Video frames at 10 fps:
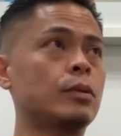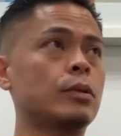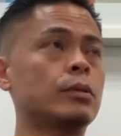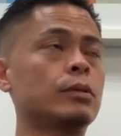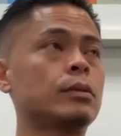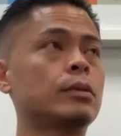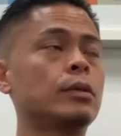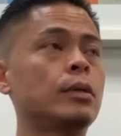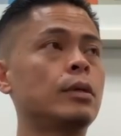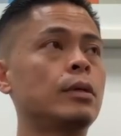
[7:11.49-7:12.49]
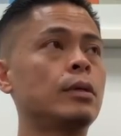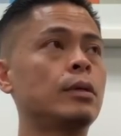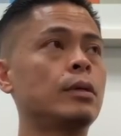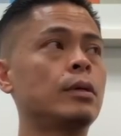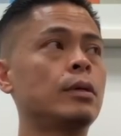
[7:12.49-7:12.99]
Or well, it's,
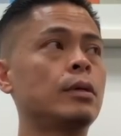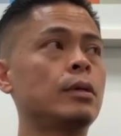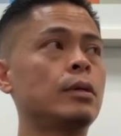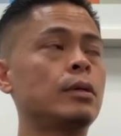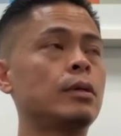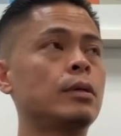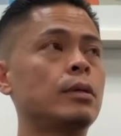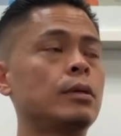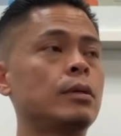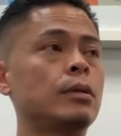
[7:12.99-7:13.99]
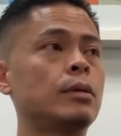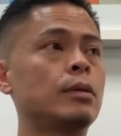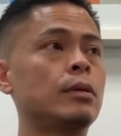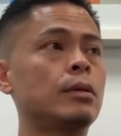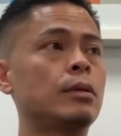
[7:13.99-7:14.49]
you know, I paid some of them down at
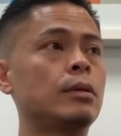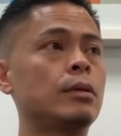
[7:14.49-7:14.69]
times,